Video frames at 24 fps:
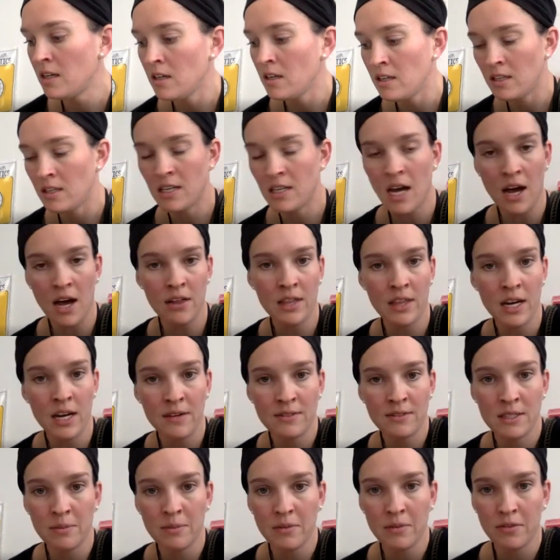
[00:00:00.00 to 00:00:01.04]
Now that I've
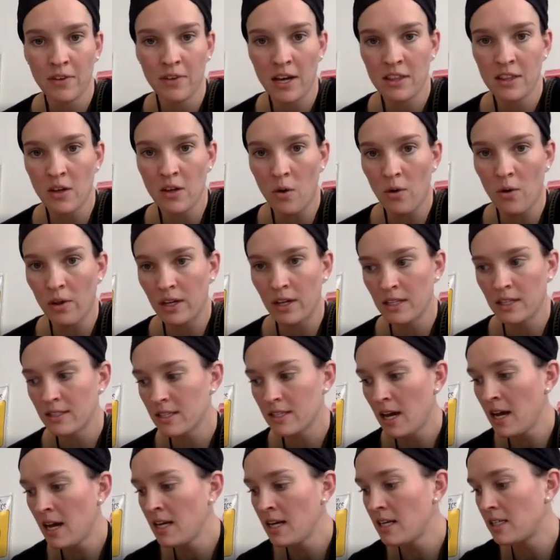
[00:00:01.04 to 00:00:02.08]
simplified the whole
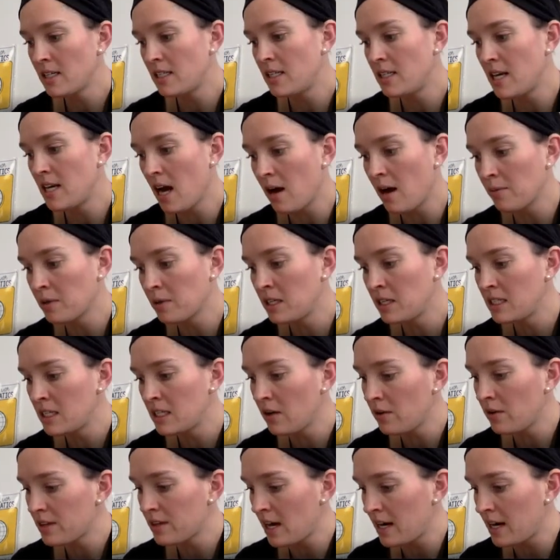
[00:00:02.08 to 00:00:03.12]
inside, now I'm going to deal
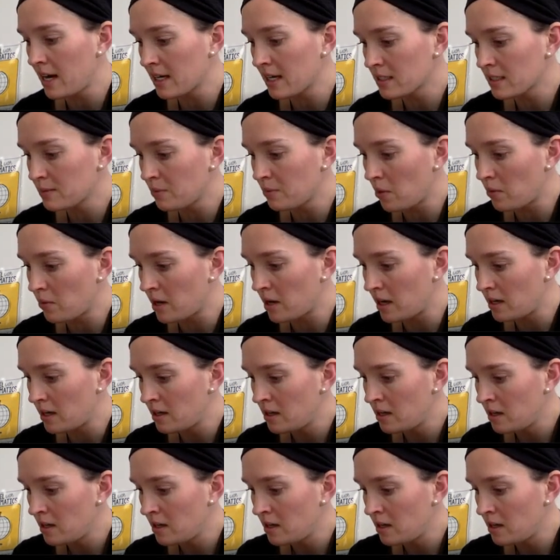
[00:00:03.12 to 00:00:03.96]
with that exponent.